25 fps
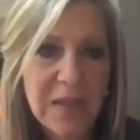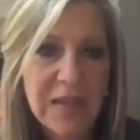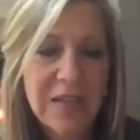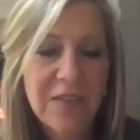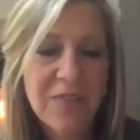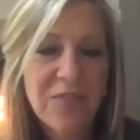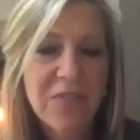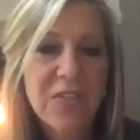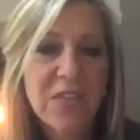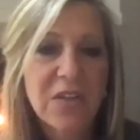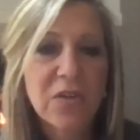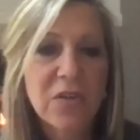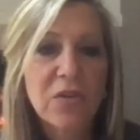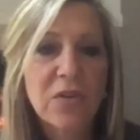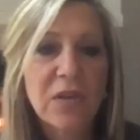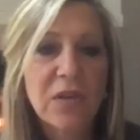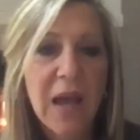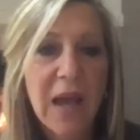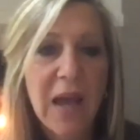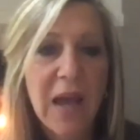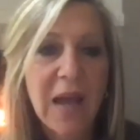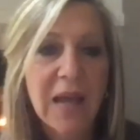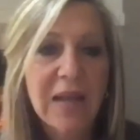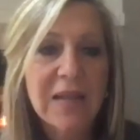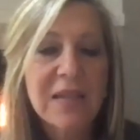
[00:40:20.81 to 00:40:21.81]
And if they're
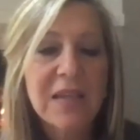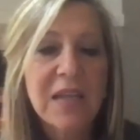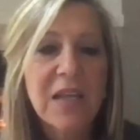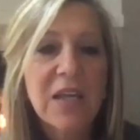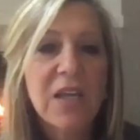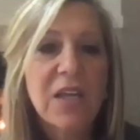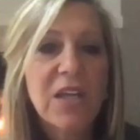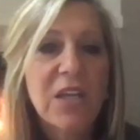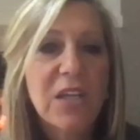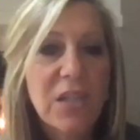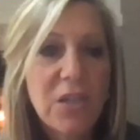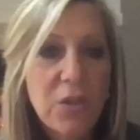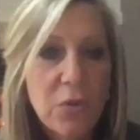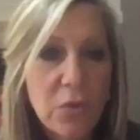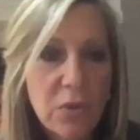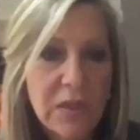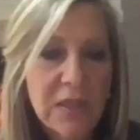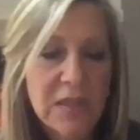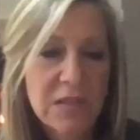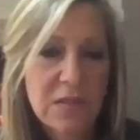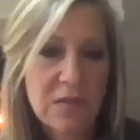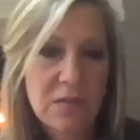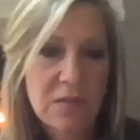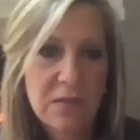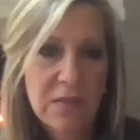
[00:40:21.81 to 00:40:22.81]
not, you
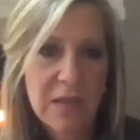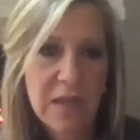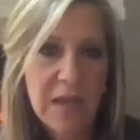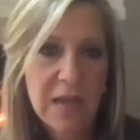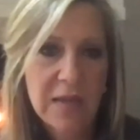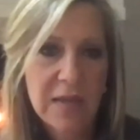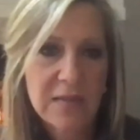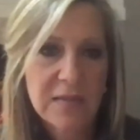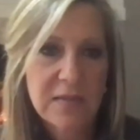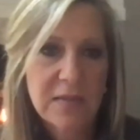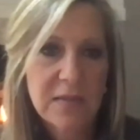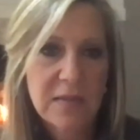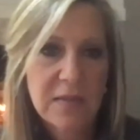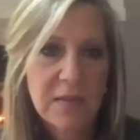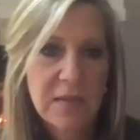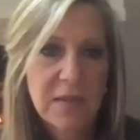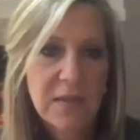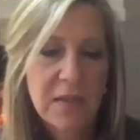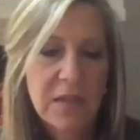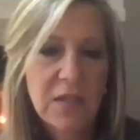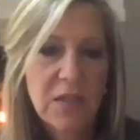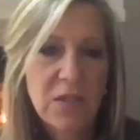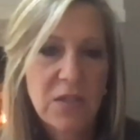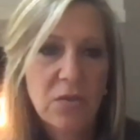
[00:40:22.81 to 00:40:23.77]
can do that. You